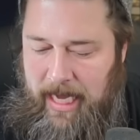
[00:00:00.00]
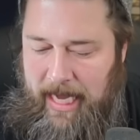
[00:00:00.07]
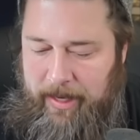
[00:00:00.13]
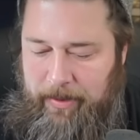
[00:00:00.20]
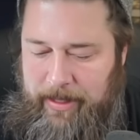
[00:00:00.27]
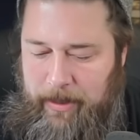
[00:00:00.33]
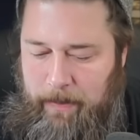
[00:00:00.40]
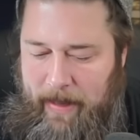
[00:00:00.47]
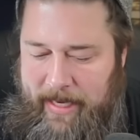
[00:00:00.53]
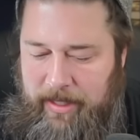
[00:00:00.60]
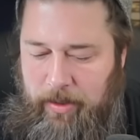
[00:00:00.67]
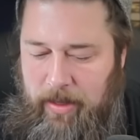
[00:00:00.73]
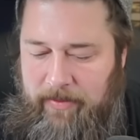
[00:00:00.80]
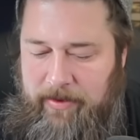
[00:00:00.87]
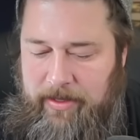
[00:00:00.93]
I
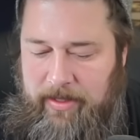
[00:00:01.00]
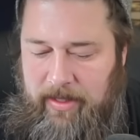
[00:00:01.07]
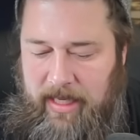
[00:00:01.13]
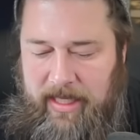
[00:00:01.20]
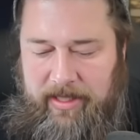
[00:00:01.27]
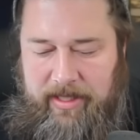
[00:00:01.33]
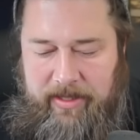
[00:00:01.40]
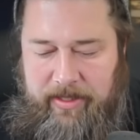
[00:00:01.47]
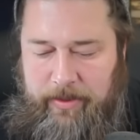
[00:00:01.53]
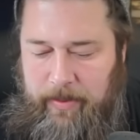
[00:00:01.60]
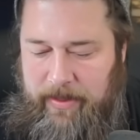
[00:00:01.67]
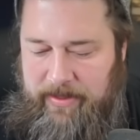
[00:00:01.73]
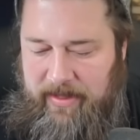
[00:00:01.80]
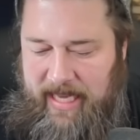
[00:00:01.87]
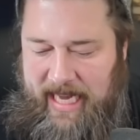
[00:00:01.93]
respect whoever's collection this
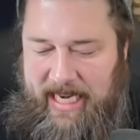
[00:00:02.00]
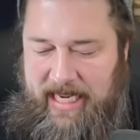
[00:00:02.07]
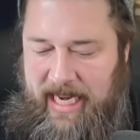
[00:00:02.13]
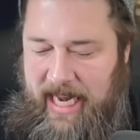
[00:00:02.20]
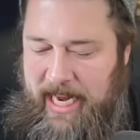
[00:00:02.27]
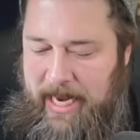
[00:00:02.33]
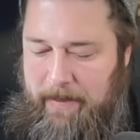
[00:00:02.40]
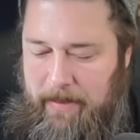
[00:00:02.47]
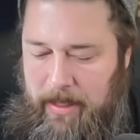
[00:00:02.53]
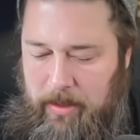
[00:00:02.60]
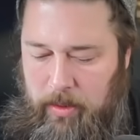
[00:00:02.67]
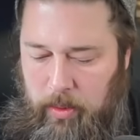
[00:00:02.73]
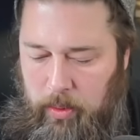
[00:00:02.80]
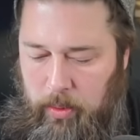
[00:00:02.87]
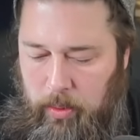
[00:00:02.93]
was land game.
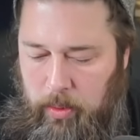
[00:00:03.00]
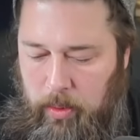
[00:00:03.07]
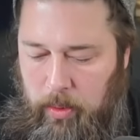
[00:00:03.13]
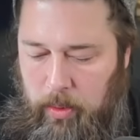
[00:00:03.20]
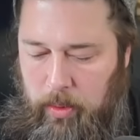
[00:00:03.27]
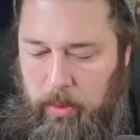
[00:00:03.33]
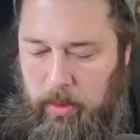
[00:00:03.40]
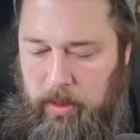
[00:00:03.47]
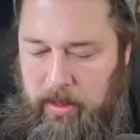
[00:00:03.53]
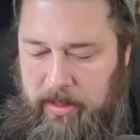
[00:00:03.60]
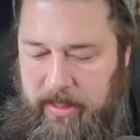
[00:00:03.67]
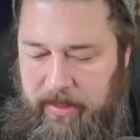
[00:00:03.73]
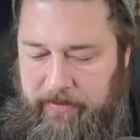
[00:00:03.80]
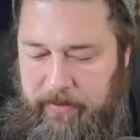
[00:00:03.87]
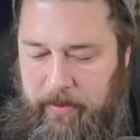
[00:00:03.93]
Ooh,
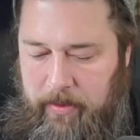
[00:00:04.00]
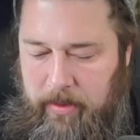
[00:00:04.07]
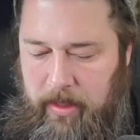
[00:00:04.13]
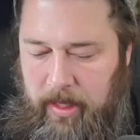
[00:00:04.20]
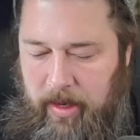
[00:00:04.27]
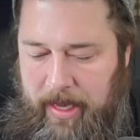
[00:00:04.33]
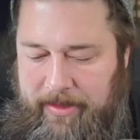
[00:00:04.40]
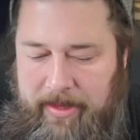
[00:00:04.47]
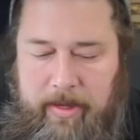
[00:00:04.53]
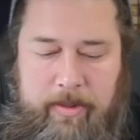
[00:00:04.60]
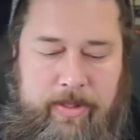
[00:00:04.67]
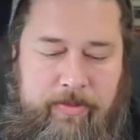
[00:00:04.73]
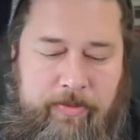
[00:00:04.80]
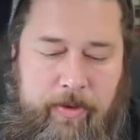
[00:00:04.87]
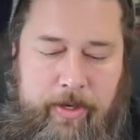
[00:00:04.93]
is that? Oh, I thought it
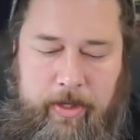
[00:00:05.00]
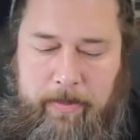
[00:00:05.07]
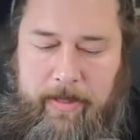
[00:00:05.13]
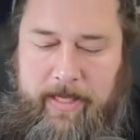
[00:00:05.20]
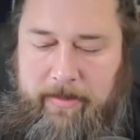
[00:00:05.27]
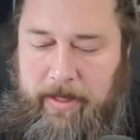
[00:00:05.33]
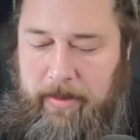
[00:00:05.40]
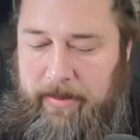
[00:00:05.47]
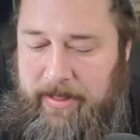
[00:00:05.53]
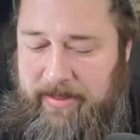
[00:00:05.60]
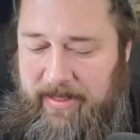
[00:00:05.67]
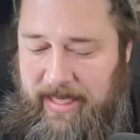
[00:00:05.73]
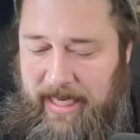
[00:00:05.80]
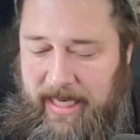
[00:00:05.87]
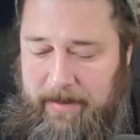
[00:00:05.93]
was a foil Plague Mirror, but
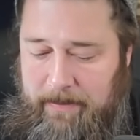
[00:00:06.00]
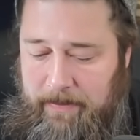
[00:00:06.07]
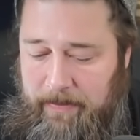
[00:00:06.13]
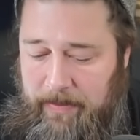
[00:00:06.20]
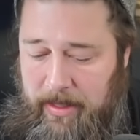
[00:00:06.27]
it's not.